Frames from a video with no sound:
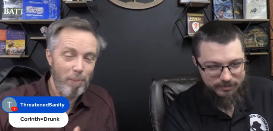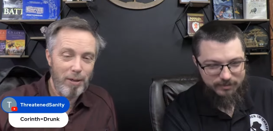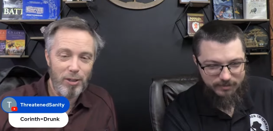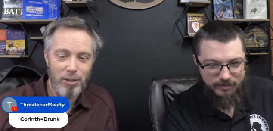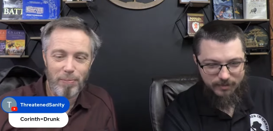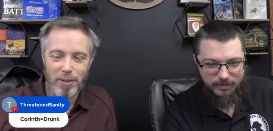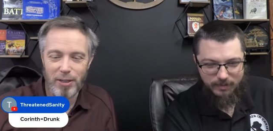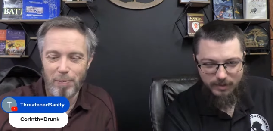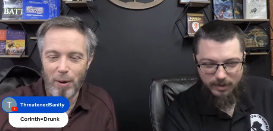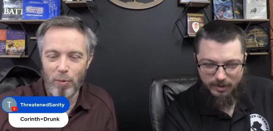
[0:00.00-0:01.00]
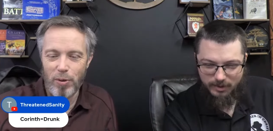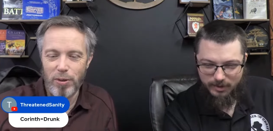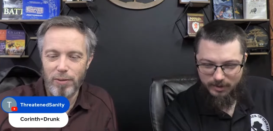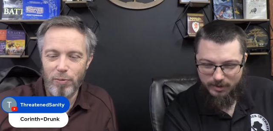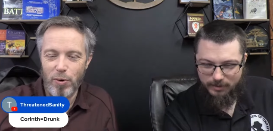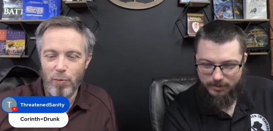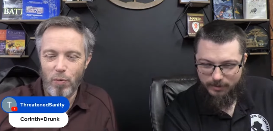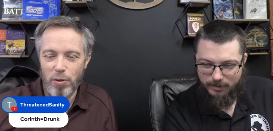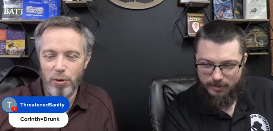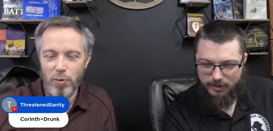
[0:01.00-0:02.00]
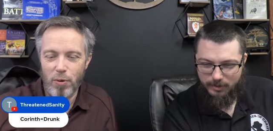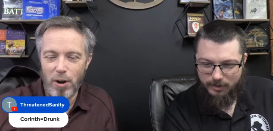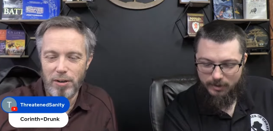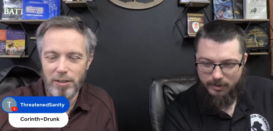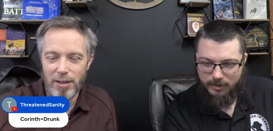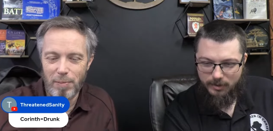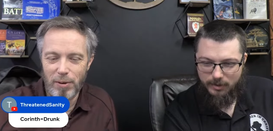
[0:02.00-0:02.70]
Speaker 1: mention some things about where the where, where the Quran is coming